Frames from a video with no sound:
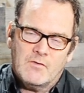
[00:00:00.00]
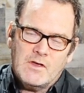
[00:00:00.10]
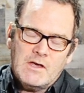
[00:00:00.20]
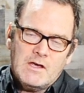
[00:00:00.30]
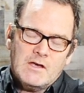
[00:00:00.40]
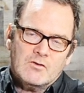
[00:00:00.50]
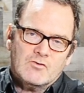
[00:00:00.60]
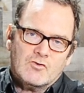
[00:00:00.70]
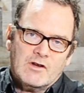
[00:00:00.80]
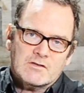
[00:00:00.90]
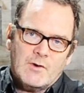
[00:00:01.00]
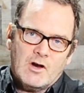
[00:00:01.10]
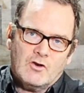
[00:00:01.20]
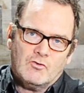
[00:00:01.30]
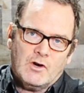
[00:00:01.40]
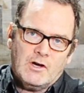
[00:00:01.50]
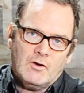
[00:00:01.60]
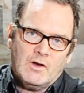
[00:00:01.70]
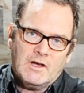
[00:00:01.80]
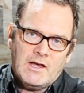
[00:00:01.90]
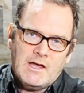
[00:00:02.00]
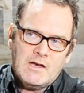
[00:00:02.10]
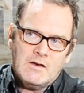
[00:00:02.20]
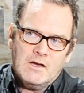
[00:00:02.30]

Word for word: the Transamerica Trail again.